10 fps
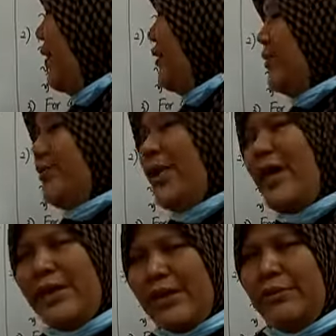the
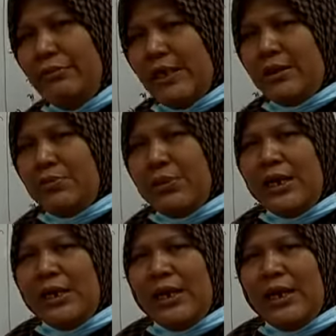gradient must be
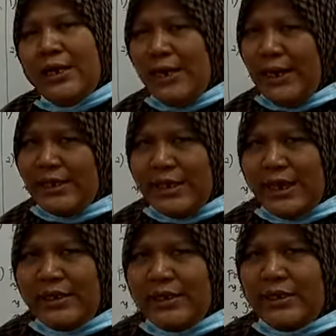less
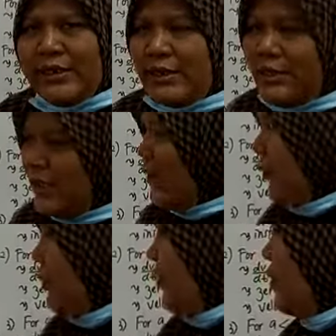than 0.
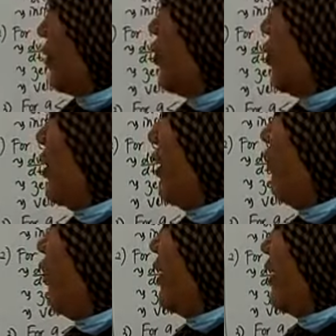So
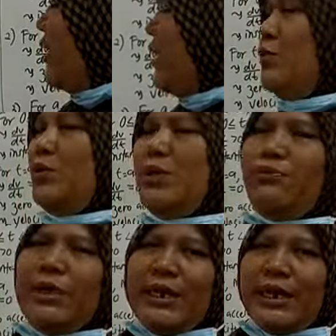dv dt will
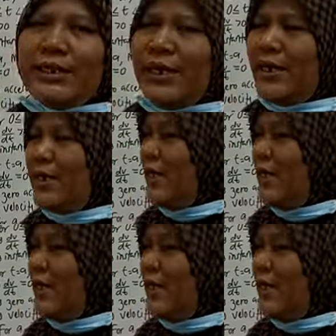be less than